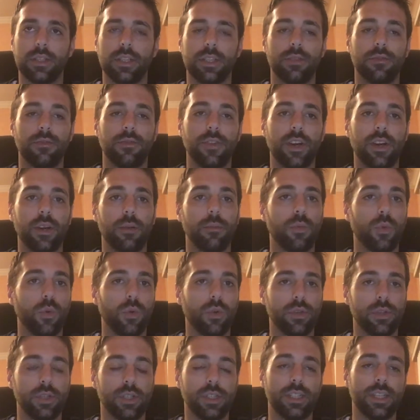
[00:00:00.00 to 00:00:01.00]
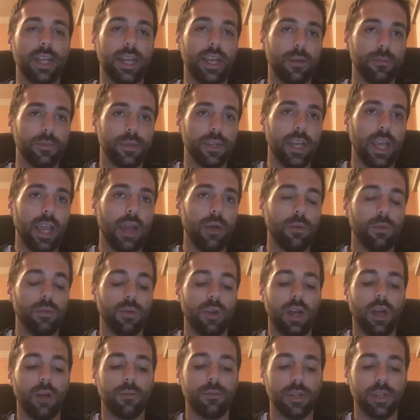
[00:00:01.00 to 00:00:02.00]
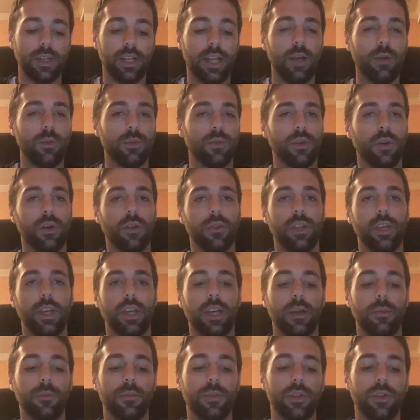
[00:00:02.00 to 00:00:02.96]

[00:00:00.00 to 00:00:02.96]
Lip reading: it's very important to stay up to date with all the